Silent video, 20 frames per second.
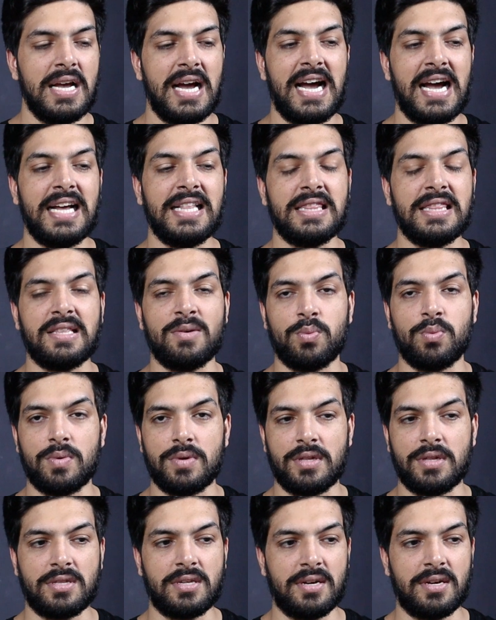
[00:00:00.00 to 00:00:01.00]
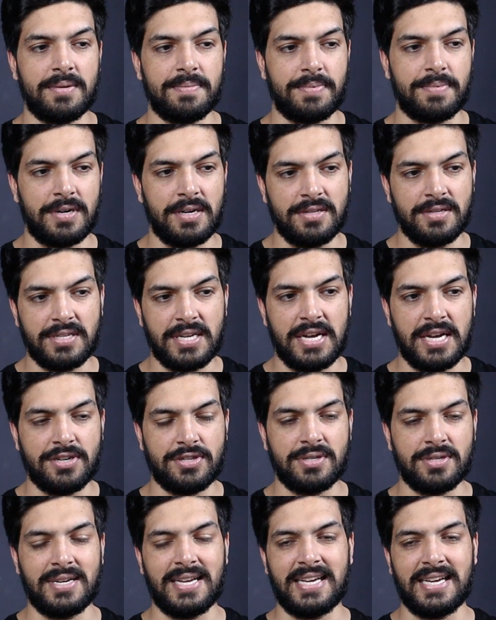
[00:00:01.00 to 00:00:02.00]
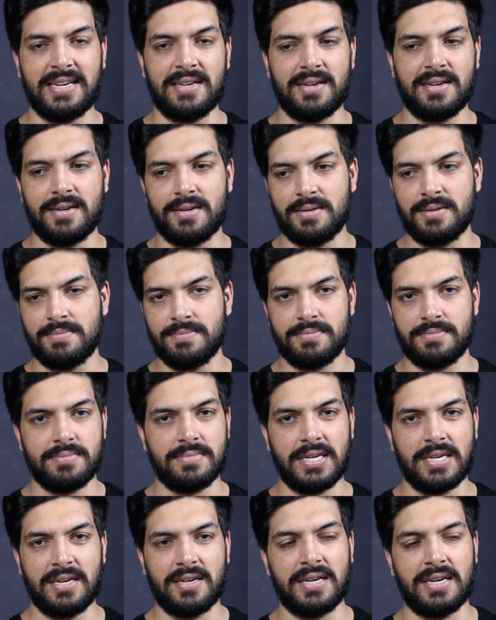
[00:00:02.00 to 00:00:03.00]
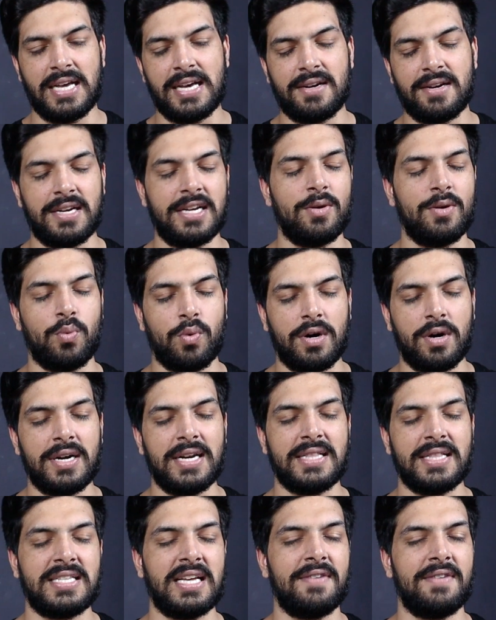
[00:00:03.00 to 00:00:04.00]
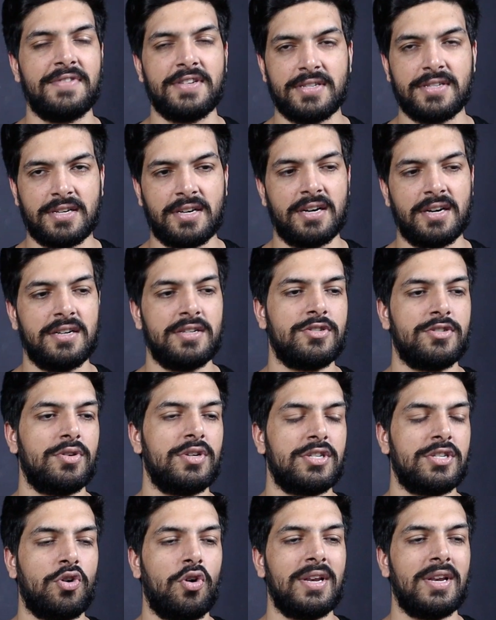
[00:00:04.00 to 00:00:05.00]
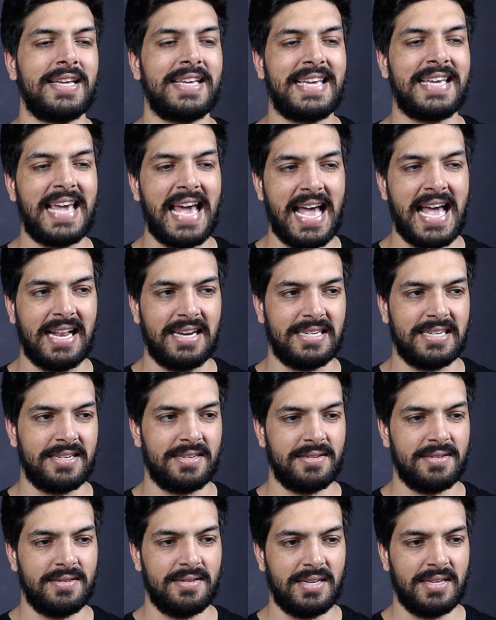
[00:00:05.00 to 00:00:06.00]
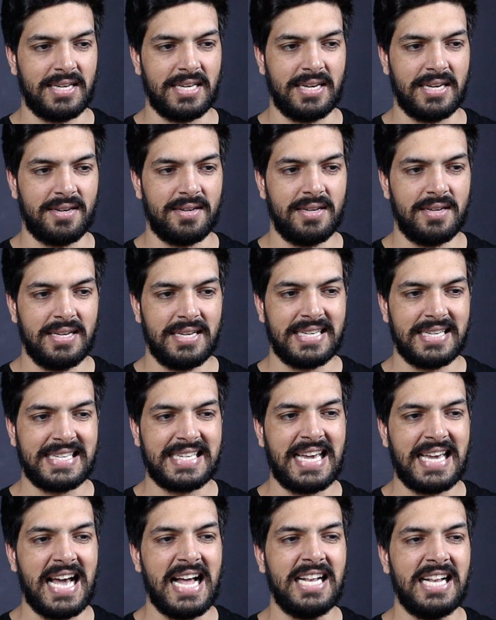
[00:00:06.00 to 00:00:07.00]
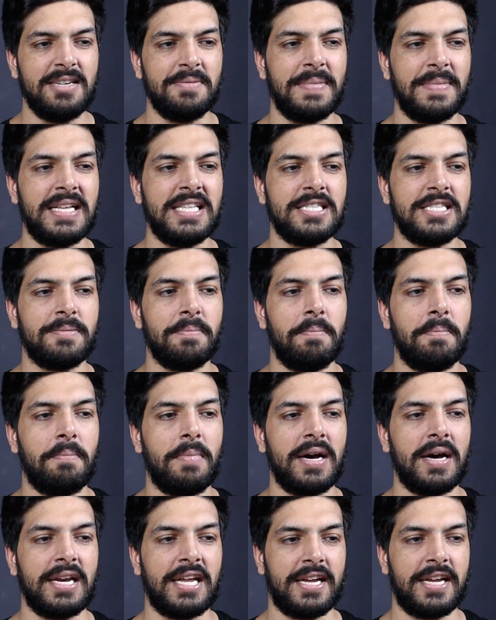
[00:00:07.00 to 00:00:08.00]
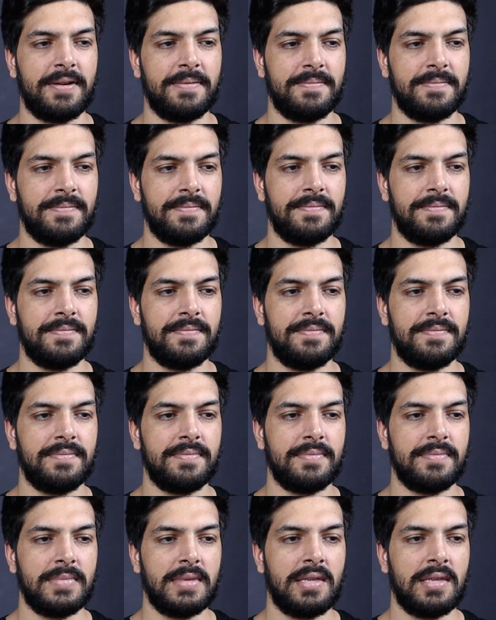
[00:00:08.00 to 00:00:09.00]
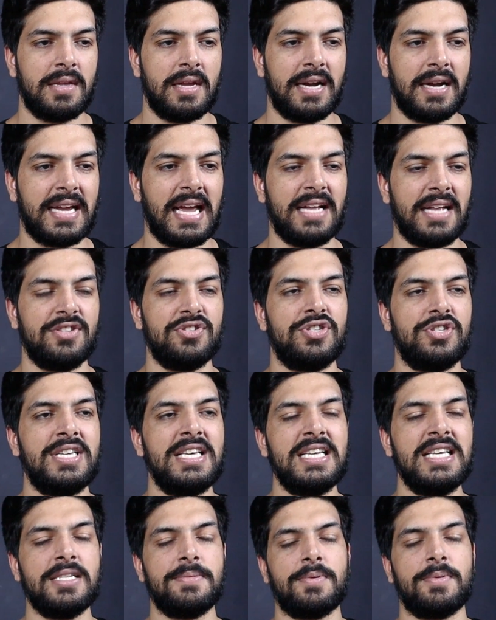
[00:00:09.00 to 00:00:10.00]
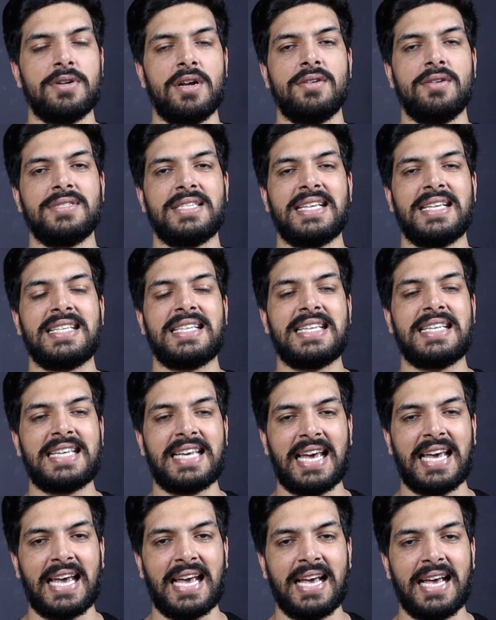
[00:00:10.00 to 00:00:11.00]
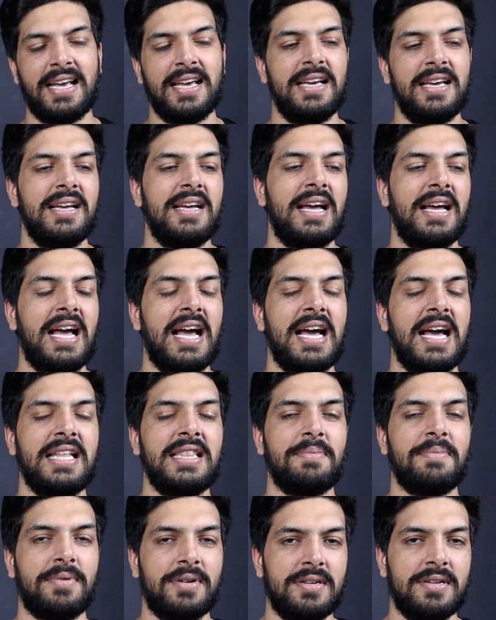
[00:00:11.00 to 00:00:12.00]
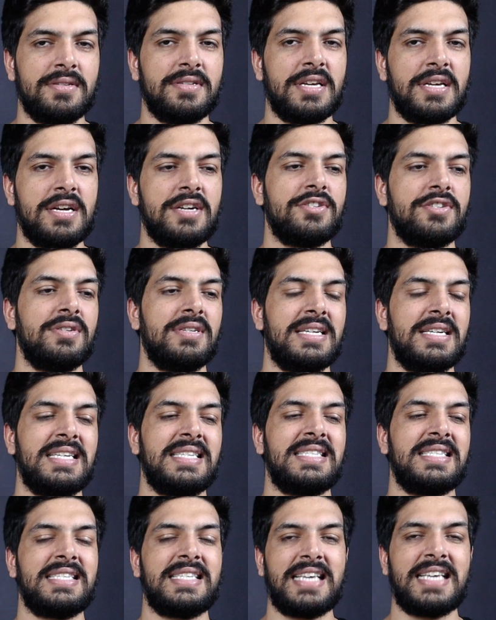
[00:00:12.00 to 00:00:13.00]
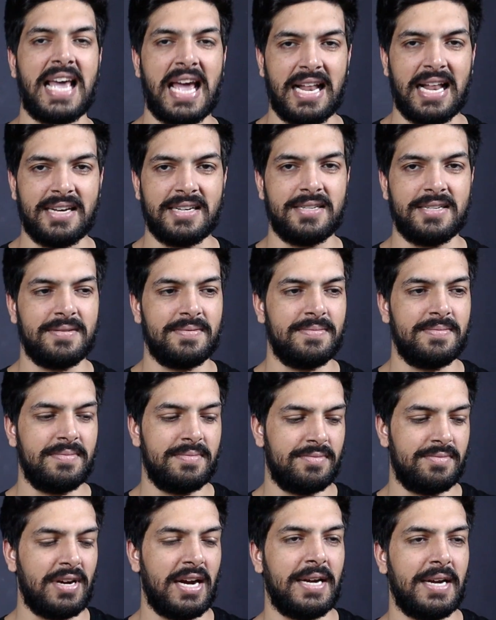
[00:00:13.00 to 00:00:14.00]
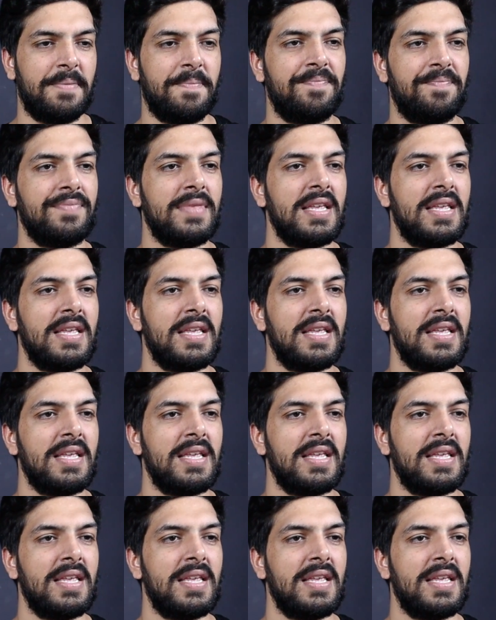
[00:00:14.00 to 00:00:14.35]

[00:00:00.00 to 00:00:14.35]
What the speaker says: And the pronunciation in a word itself is G, so it's called Geld here. Geld means money. Again, G is pronounced as G and the pronunciation is Geld. Right.